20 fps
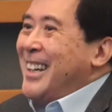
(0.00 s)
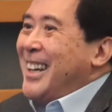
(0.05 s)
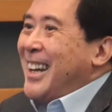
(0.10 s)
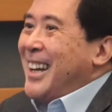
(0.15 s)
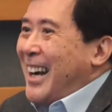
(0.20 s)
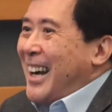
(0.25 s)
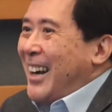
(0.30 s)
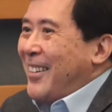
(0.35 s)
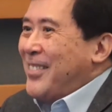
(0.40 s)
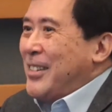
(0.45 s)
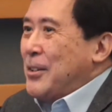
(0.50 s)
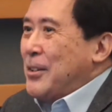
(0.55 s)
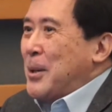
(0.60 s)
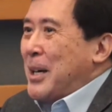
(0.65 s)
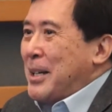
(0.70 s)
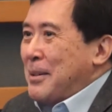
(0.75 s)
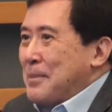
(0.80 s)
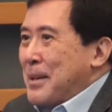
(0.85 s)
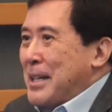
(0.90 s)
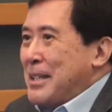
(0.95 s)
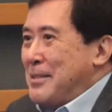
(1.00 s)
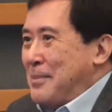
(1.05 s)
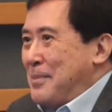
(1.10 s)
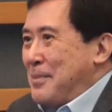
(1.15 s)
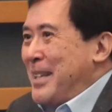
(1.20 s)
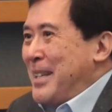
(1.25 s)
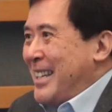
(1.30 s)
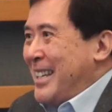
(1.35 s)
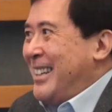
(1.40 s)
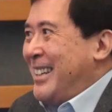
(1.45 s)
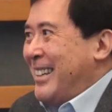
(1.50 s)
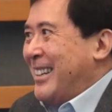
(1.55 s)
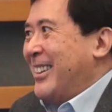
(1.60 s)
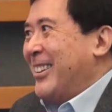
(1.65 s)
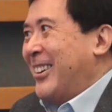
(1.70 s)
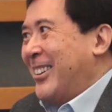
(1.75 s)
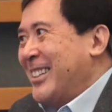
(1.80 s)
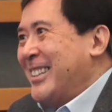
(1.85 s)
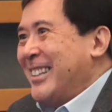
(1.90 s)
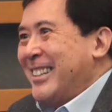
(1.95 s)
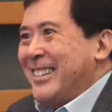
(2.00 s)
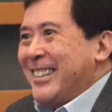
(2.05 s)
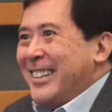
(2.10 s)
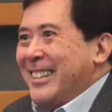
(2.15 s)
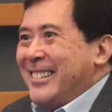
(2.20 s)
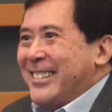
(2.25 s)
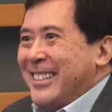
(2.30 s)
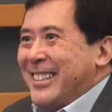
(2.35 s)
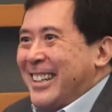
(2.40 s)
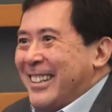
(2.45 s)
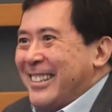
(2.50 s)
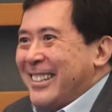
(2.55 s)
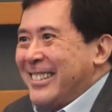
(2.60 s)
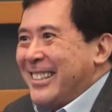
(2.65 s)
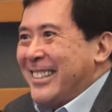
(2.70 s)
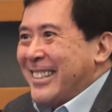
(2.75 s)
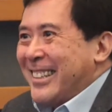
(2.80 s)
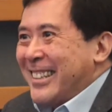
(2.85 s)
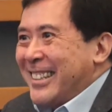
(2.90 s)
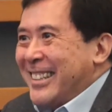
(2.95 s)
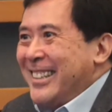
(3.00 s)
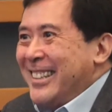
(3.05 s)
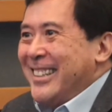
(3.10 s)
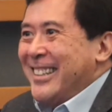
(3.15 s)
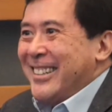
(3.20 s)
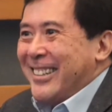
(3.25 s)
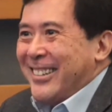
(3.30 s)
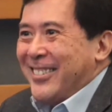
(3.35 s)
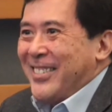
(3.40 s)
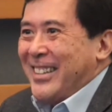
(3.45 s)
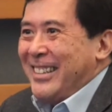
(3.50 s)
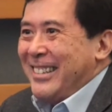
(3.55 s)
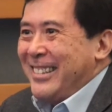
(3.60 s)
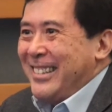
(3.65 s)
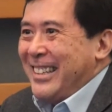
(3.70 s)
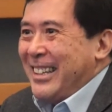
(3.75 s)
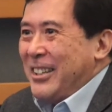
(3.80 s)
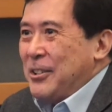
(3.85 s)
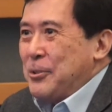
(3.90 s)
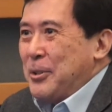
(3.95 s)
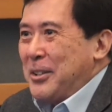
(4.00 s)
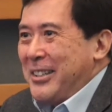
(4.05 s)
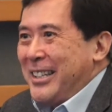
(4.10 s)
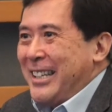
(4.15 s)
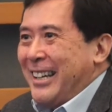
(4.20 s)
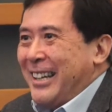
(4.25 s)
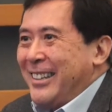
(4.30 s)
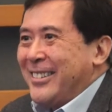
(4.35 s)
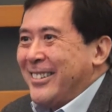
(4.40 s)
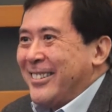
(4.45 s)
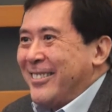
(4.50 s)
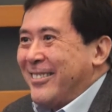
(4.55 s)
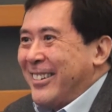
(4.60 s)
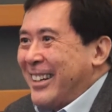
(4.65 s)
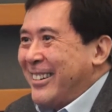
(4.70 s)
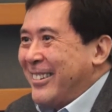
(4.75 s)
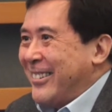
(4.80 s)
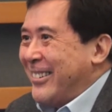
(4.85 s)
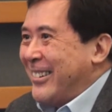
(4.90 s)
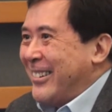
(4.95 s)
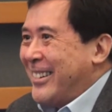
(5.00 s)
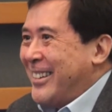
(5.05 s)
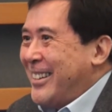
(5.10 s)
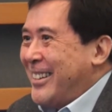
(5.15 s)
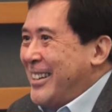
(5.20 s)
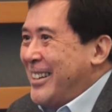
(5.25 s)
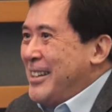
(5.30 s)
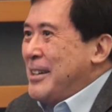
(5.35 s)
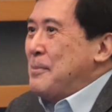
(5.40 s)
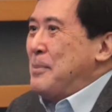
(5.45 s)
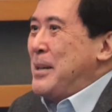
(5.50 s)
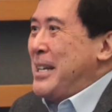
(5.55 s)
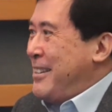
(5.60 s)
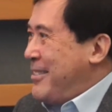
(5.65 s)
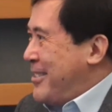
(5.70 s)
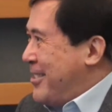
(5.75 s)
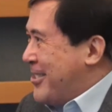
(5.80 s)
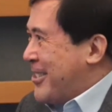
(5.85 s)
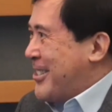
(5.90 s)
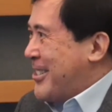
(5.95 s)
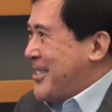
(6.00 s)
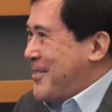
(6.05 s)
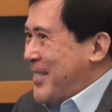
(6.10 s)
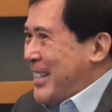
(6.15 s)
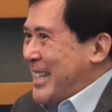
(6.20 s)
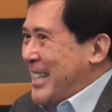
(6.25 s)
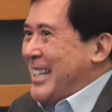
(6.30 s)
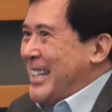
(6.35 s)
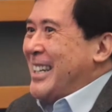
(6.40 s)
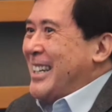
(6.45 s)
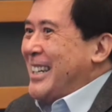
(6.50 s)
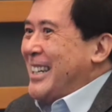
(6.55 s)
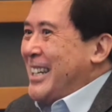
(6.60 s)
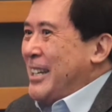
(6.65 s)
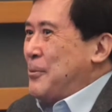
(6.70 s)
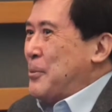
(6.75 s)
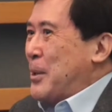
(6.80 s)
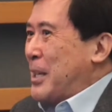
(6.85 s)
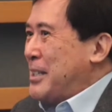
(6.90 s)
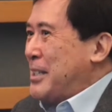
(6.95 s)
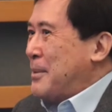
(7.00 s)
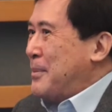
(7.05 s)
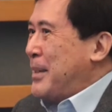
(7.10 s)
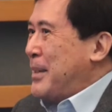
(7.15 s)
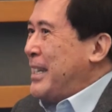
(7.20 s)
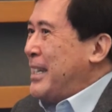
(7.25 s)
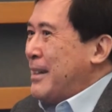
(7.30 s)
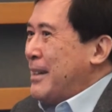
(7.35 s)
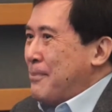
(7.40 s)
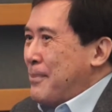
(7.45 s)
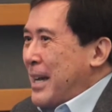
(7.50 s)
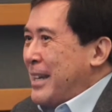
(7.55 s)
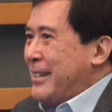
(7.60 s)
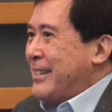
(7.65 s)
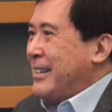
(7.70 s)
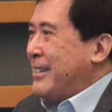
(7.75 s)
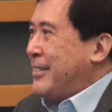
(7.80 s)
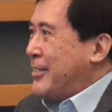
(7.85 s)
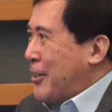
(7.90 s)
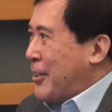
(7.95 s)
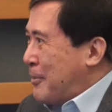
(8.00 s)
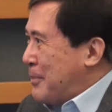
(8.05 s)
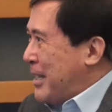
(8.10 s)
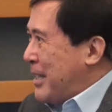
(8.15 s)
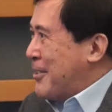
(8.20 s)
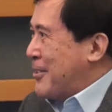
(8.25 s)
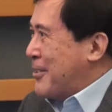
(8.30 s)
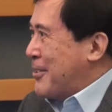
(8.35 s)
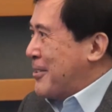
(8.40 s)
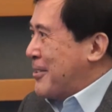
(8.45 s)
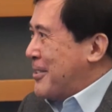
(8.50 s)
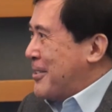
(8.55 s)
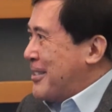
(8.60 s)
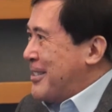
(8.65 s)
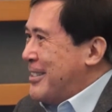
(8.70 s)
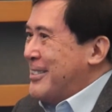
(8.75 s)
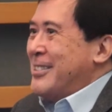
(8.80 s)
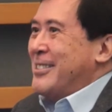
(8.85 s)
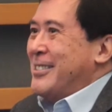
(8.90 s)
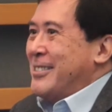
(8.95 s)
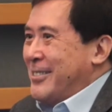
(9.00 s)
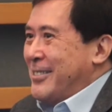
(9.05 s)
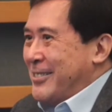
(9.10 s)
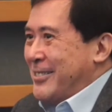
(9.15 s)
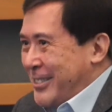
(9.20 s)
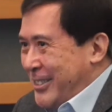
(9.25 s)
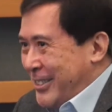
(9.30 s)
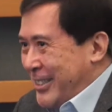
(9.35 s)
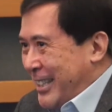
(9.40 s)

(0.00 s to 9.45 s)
after what must be the longest introduction of a distinguished guest on record, please join me in welcoming Ambassador Tomi Ko to the